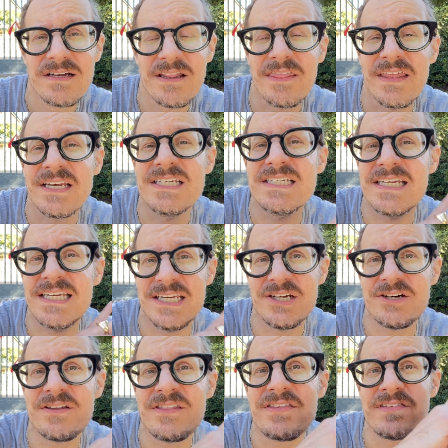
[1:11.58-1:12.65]
than to
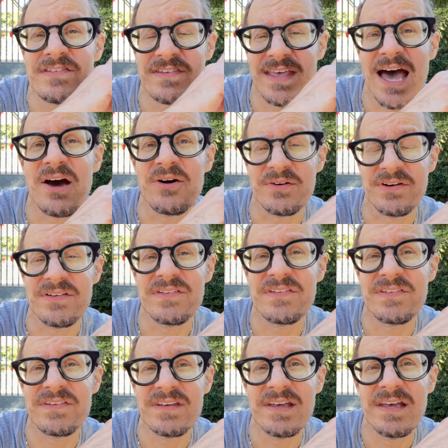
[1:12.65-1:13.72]
hear the
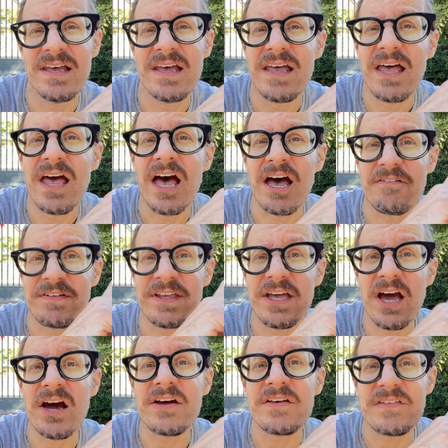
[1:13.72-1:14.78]
sounds of
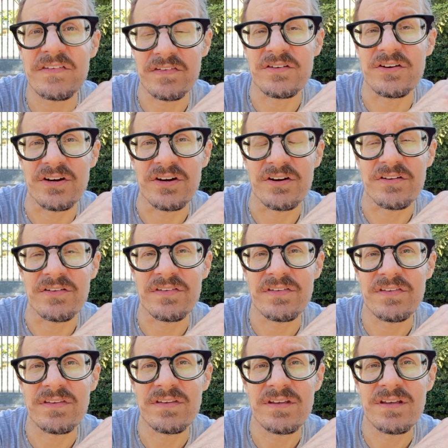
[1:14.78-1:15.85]

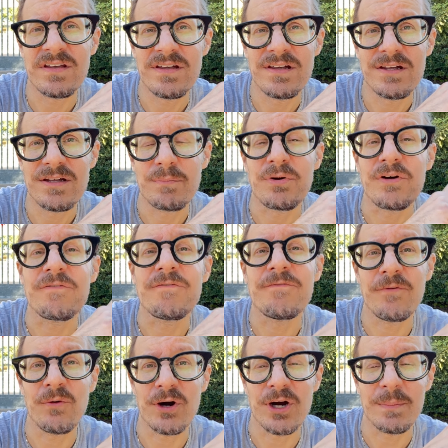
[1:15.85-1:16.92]
youngsters
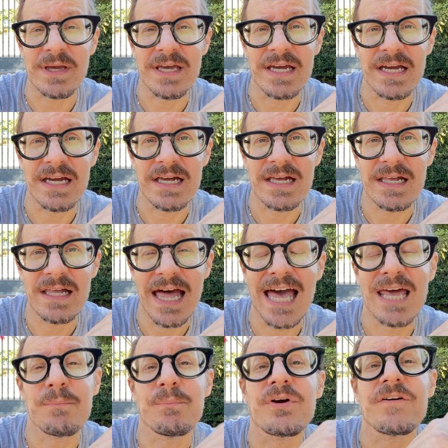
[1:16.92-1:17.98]
performing
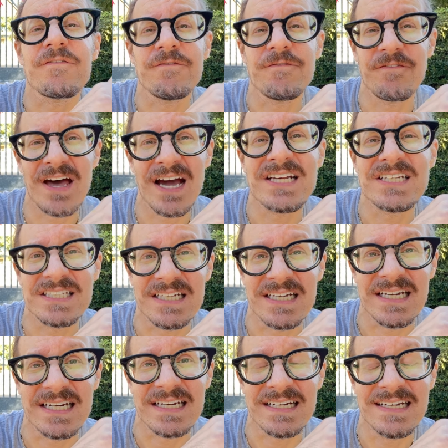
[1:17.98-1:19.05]
and
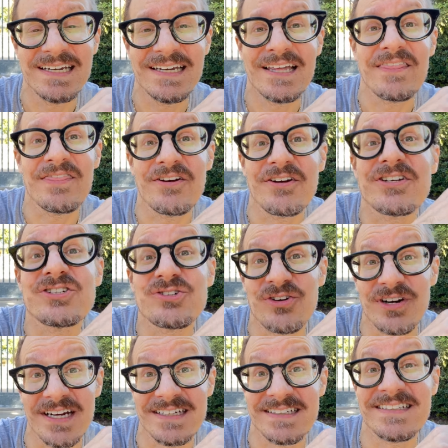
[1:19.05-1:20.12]
perfecting their
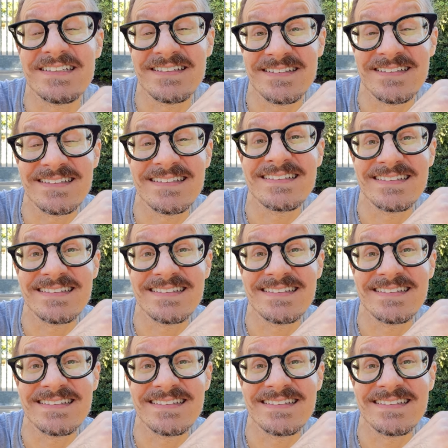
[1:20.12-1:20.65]
tricks.